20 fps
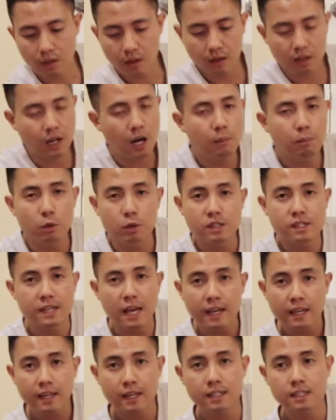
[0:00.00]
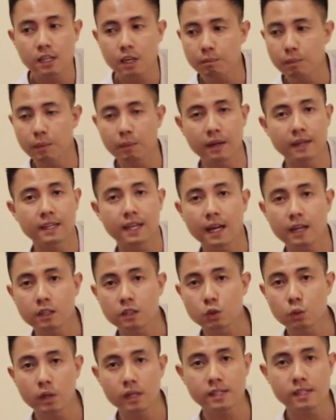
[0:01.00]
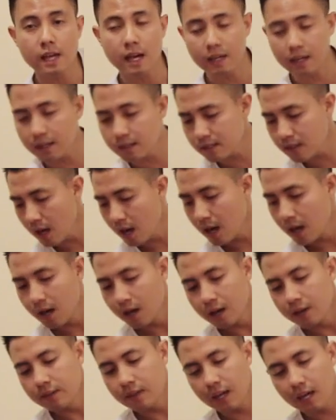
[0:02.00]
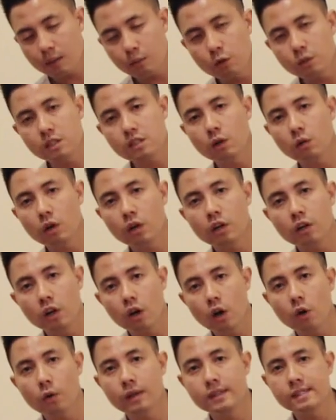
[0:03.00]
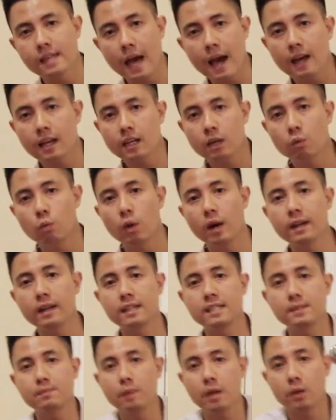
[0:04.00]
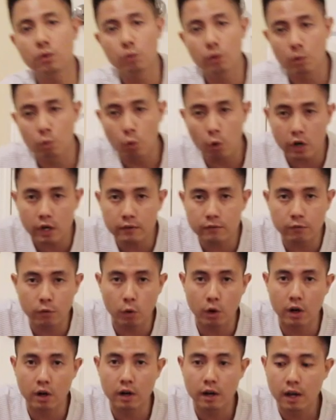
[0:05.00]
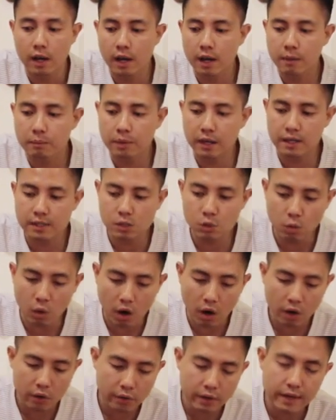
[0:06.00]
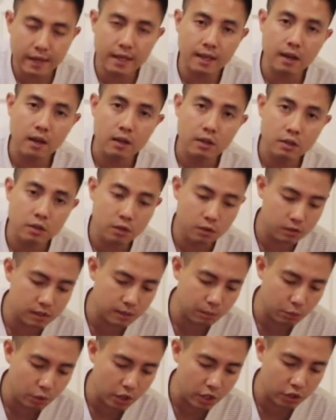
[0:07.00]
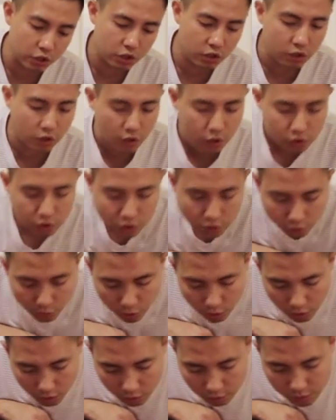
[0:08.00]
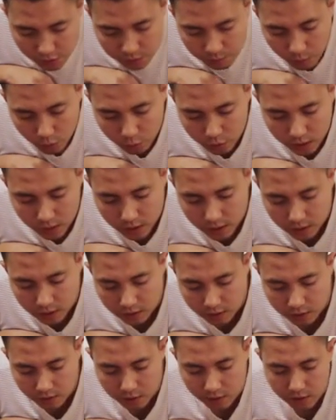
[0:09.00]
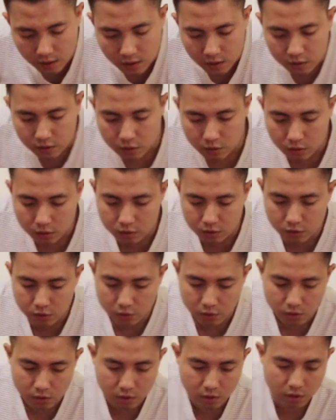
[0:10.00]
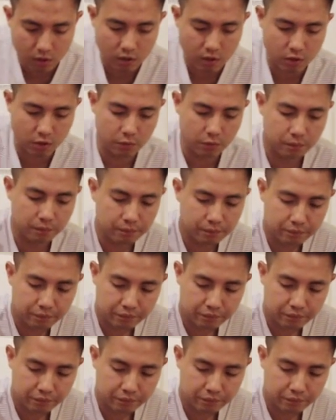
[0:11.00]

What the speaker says: a couple seconds, could be by 10, 20 seconds. The animal's still going to know exactly what it's being rewarded for because you already used the bridge. Good girl, Smokey. Good girl.